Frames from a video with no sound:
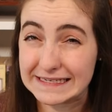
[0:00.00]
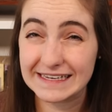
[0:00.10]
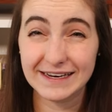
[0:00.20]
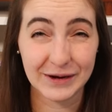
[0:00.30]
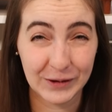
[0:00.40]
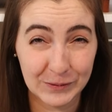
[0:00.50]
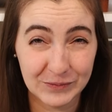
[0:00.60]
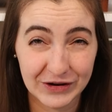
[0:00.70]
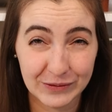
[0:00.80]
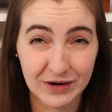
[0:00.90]
and I hope
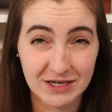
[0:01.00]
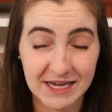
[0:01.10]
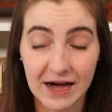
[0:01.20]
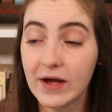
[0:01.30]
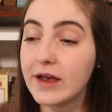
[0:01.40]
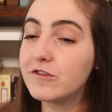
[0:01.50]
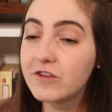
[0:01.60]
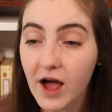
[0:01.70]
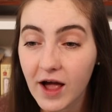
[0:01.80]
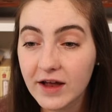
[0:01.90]
that it works out. And if
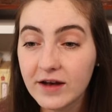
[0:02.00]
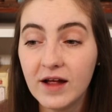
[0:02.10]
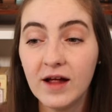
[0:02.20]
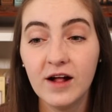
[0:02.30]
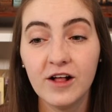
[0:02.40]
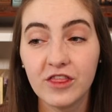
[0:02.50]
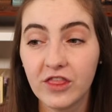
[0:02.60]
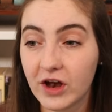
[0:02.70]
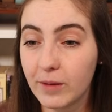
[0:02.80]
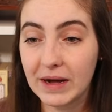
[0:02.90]
not,
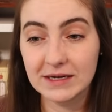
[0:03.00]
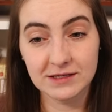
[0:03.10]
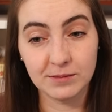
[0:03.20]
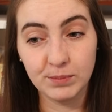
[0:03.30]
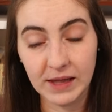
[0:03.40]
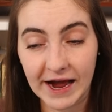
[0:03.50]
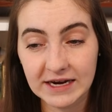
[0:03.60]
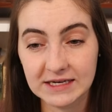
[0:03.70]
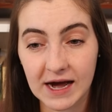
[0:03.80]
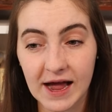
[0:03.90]
then I'll buy some
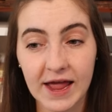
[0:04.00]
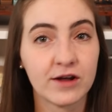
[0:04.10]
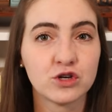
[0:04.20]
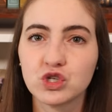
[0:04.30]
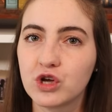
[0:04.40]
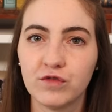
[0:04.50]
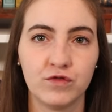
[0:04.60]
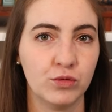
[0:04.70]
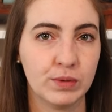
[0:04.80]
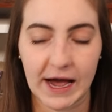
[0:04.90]
black dye and I'll just go
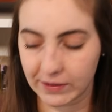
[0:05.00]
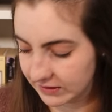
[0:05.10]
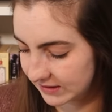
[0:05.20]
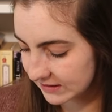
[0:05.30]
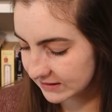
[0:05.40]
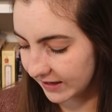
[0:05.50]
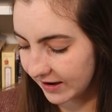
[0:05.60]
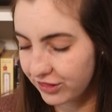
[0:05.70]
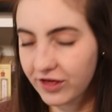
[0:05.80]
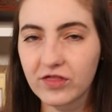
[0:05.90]
full black with this. Like,
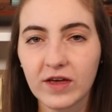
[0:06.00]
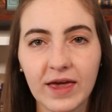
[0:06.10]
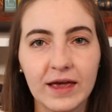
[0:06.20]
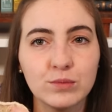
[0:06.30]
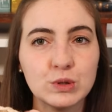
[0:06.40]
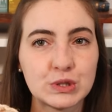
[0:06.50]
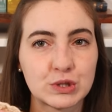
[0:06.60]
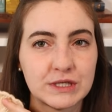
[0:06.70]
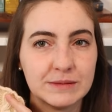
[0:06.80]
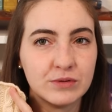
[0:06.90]
I think the cables are
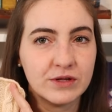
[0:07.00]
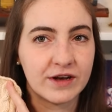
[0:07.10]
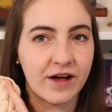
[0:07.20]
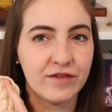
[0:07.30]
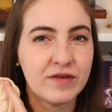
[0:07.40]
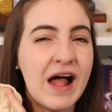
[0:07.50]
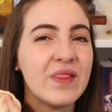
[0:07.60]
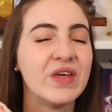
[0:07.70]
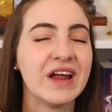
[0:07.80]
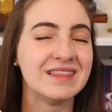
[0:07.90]
simple enough that I